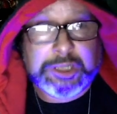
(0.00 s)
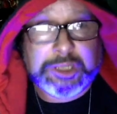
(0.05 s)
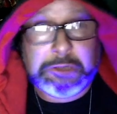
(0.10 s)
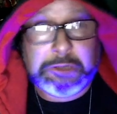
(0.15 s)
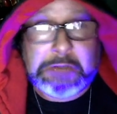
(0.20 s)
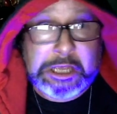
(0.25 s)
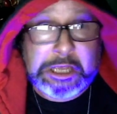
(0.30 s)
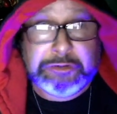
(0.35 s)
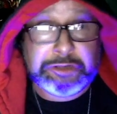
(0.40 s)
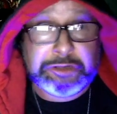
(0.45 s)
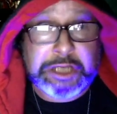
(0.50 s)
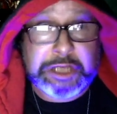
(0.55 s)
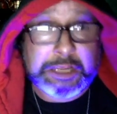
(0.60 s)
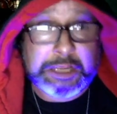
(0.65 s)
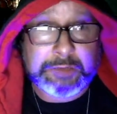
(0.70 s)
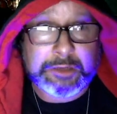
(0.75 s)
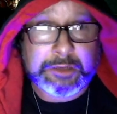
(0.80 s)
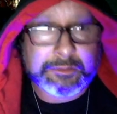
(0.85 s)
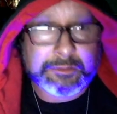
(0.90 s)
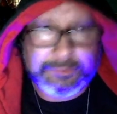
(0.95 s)

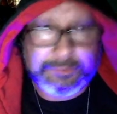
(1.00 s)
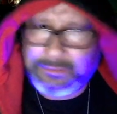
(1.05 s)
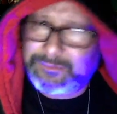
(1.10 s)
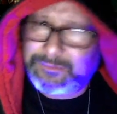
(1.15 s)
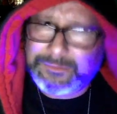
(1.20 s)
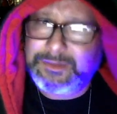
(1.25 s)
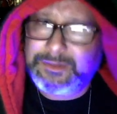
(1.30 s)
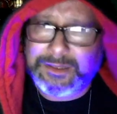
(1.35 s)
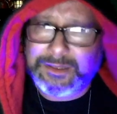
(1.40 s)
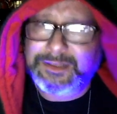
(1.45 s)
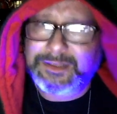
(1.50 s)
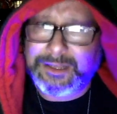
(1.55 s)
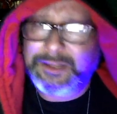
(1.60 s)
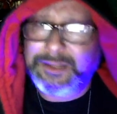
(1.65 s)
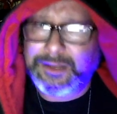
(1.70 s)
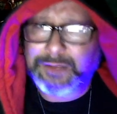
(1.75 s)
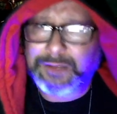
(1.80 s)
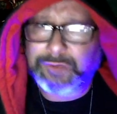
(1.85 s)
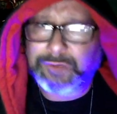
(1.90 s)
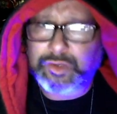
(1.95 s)
entertainment.
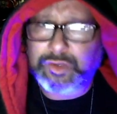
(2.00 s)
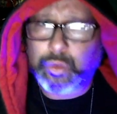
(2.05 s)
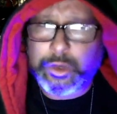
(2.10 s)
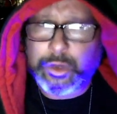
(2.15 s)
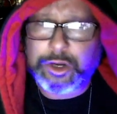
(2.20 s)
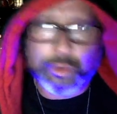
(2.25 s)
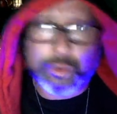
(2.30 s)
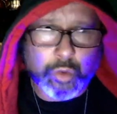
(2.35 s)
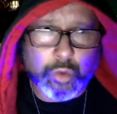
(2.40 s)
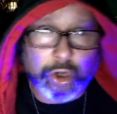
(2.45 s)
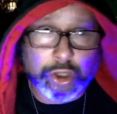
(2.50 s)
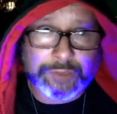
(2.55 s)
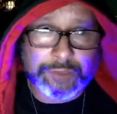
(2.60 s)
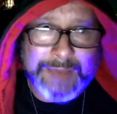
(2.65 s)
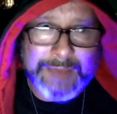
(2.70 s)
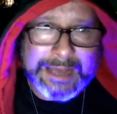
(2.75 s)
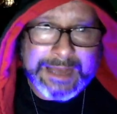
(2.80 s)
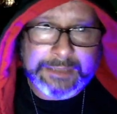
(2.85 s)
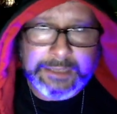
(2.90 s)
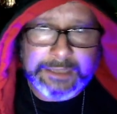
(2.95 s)
It was a weird world
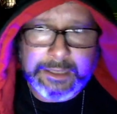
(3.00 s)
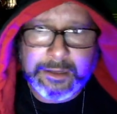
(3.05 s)
back then.